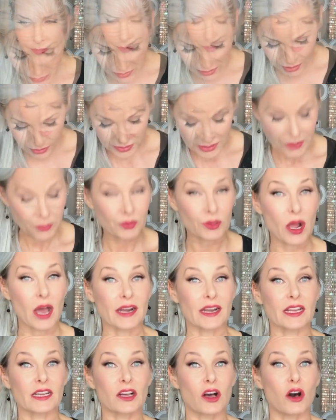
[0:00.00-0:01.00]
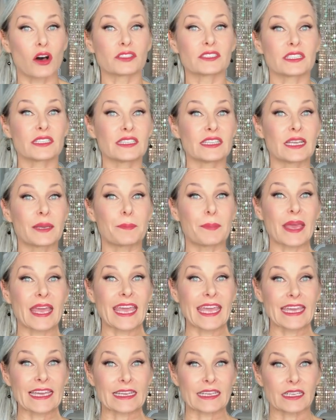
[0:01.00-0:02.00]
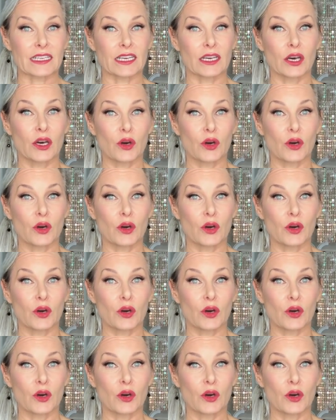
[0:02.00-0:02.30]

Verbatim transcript: There is a product called Lip Ink,